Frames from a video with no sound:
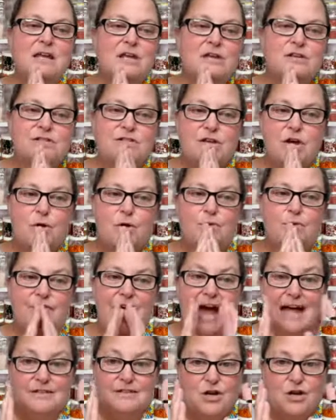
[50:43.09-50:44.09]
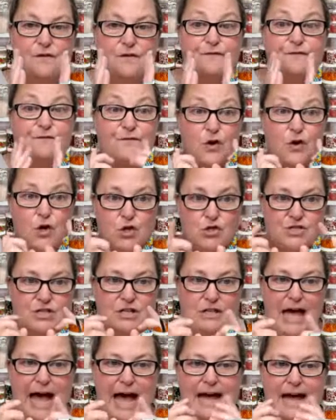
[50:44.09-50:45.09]
So that's our first
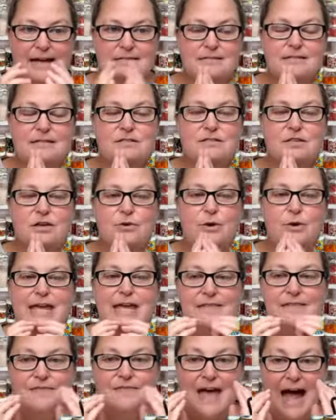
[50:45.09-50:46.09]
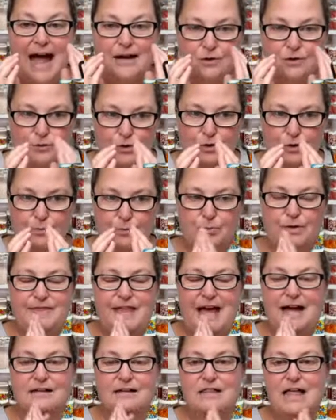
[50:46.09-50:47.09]
class. So in that group, when
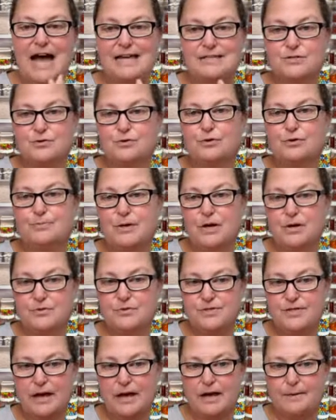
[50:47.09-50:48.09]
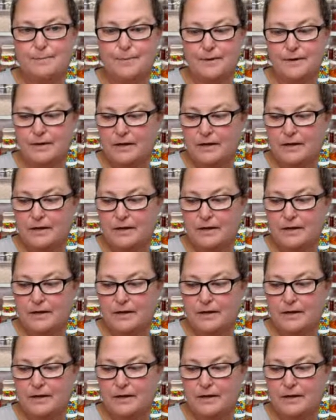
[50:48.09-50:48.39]
that class group goes up,